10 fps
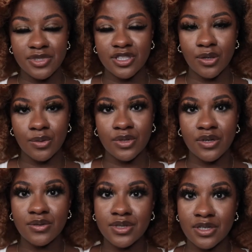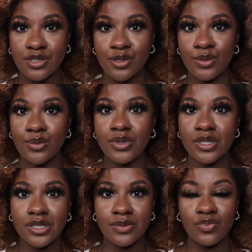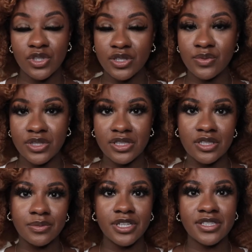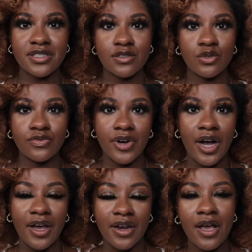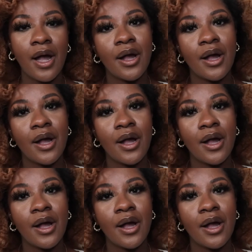So those are two really good places to find